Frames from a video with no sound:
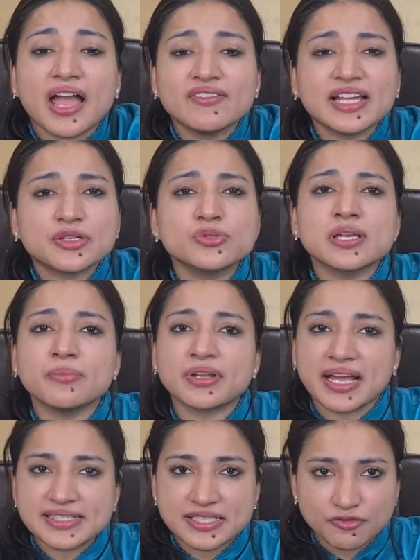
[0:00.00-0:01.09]
I would like to
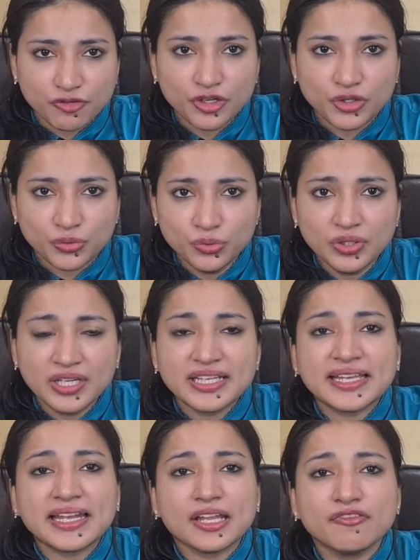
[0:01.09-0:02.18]
summarize it for you
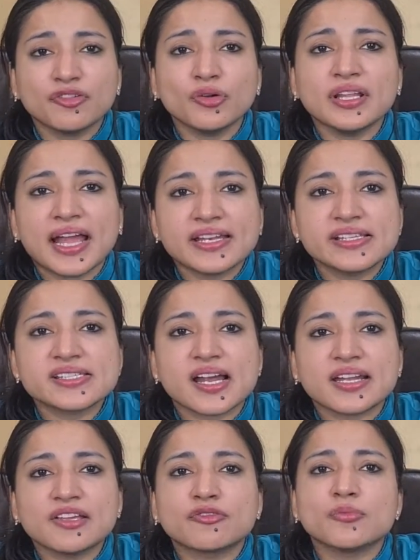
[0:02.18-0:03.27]
that if your line is
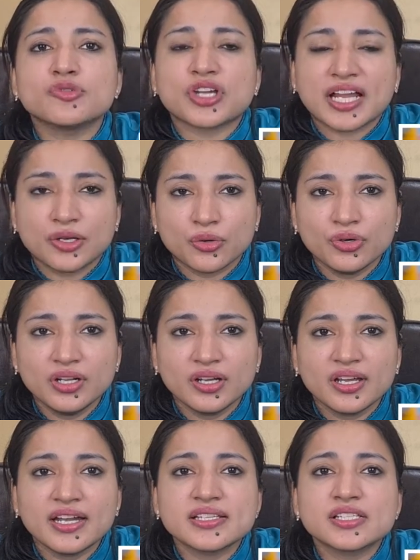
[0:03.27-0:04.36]
starting from childhood,
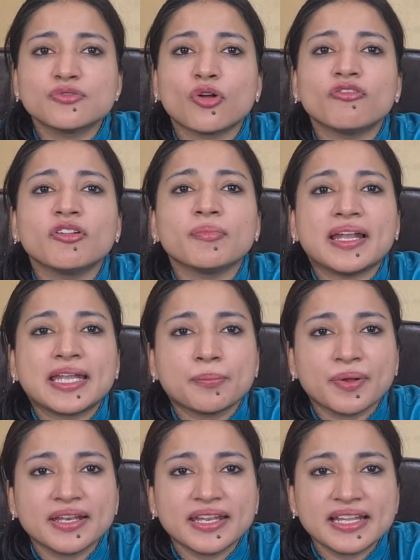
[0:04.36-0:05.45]
it is involving
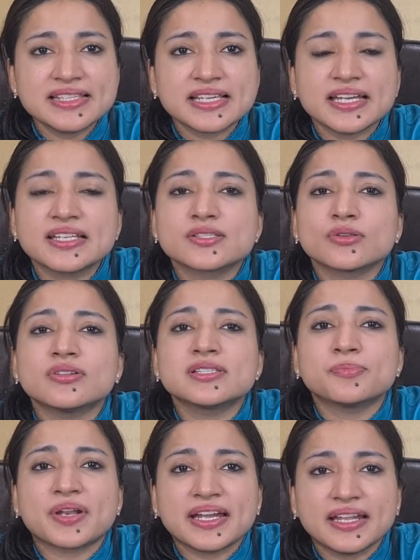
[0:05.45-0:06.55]
multiple nails, it is not
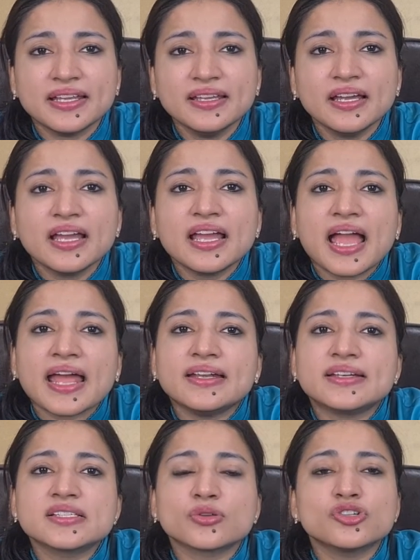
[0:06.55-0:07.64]
spreading and
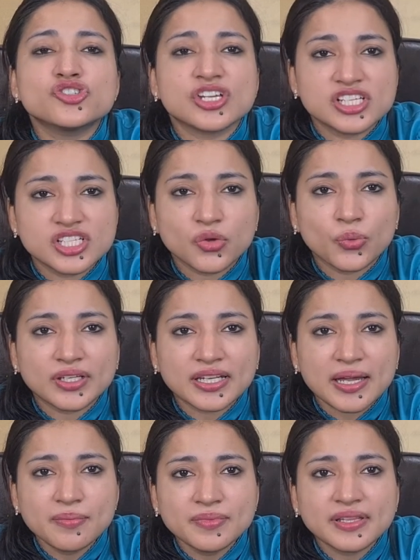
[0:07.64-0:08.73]
it is not changing with
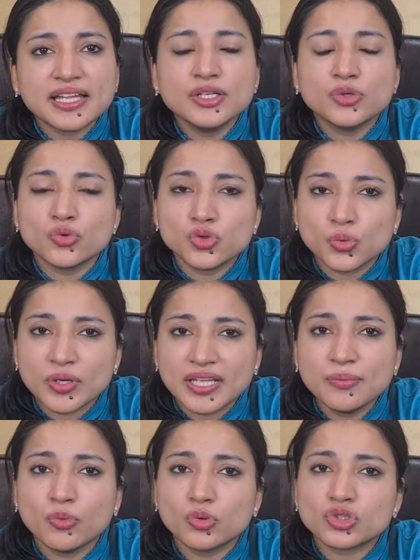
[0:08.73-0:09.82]
time, then don't
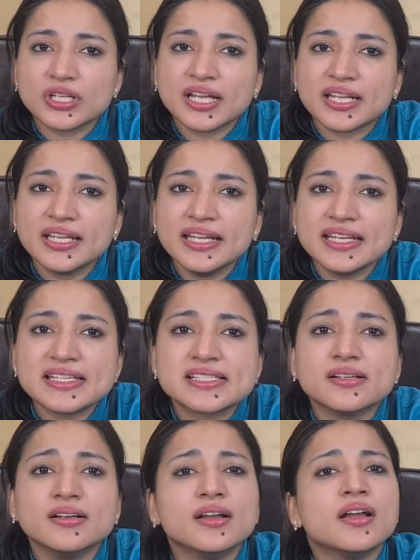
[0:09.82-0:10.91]
worry, most likely it is
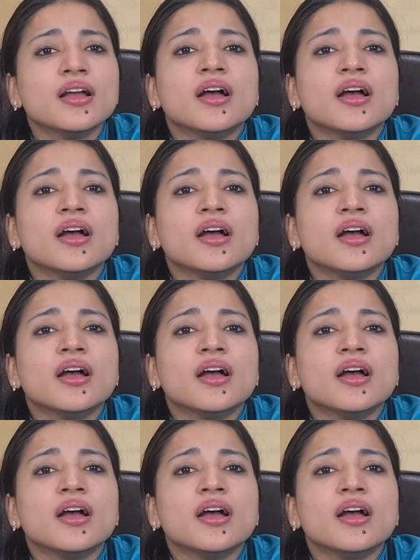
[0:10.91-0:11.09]
a